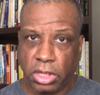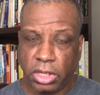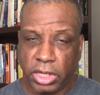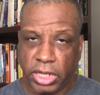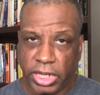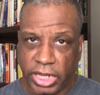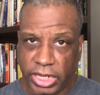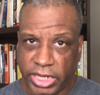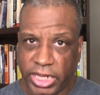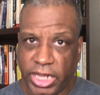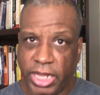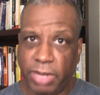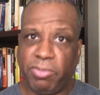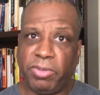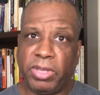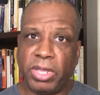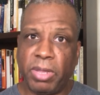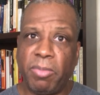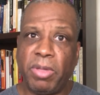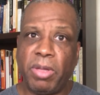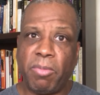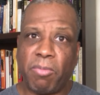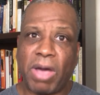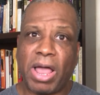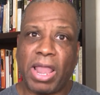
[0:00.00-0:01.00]
and keep
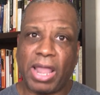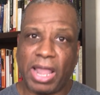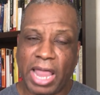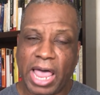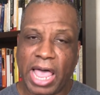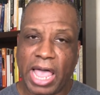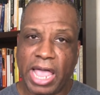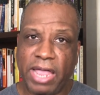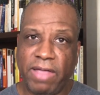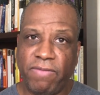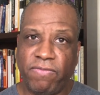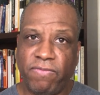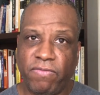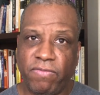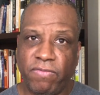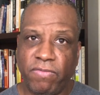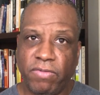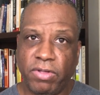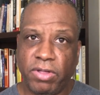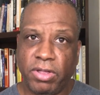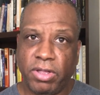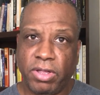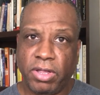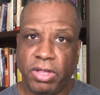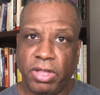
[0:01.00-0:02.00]
them in my life
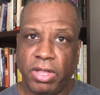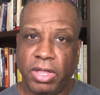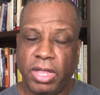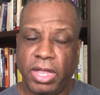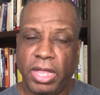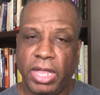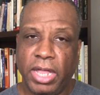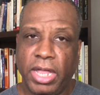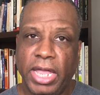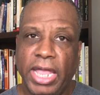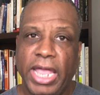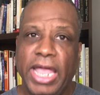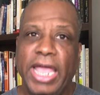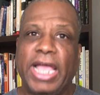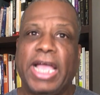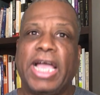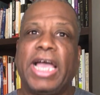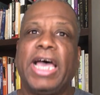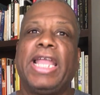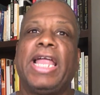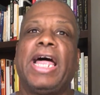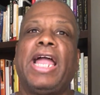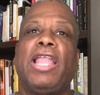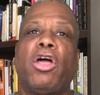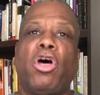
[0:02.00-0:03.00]
and
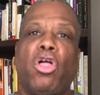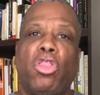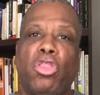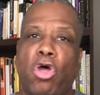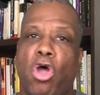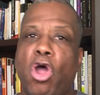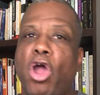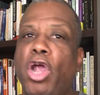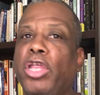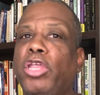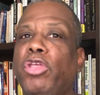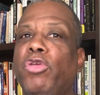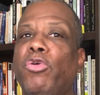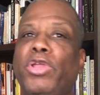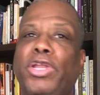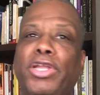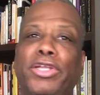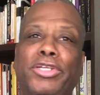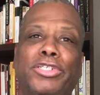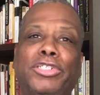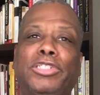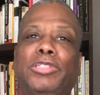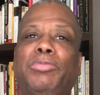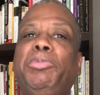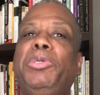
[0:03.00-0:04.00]
cut out all the arguing
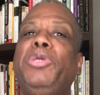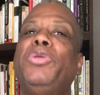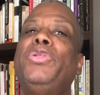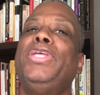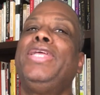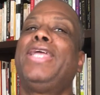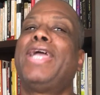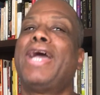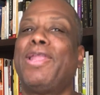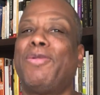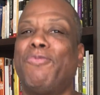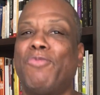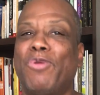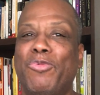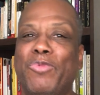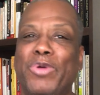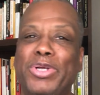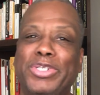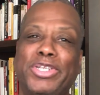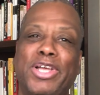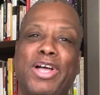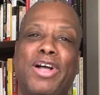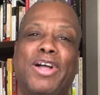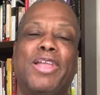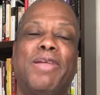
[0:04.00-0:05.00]
and disputing, kind of what we're
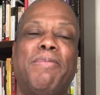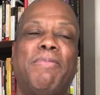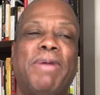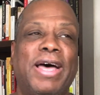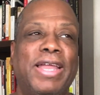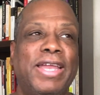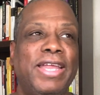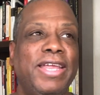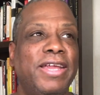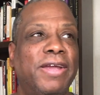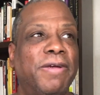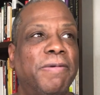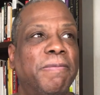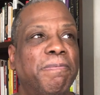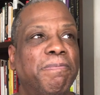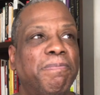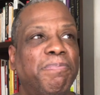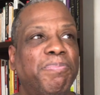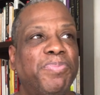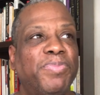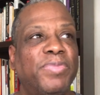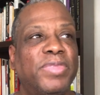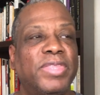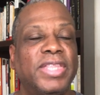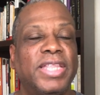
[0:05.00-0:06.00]
talking about here.
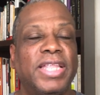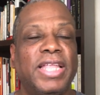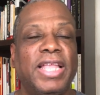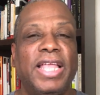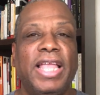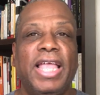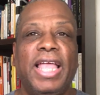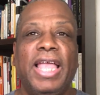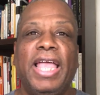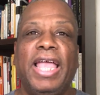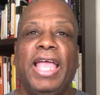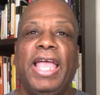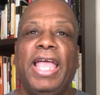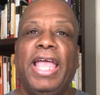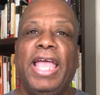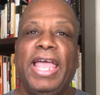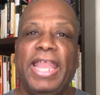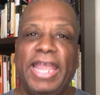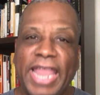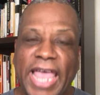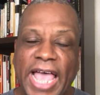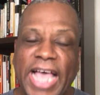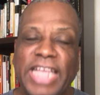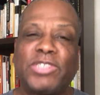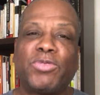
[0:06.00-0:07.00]
And
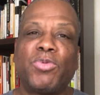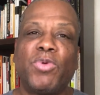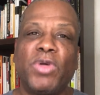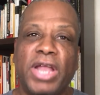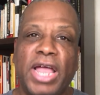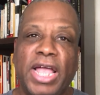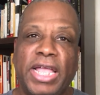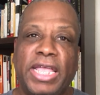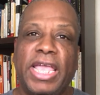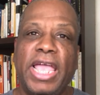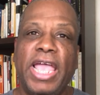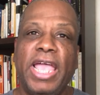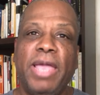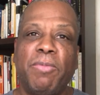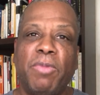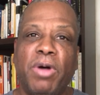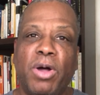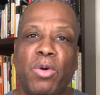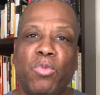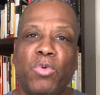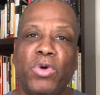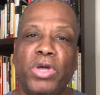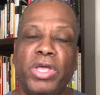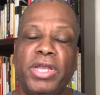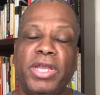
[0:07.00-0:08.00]
that's when I came
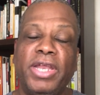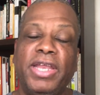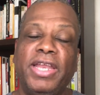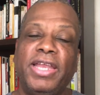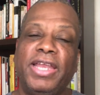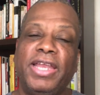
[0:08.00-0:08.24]
up with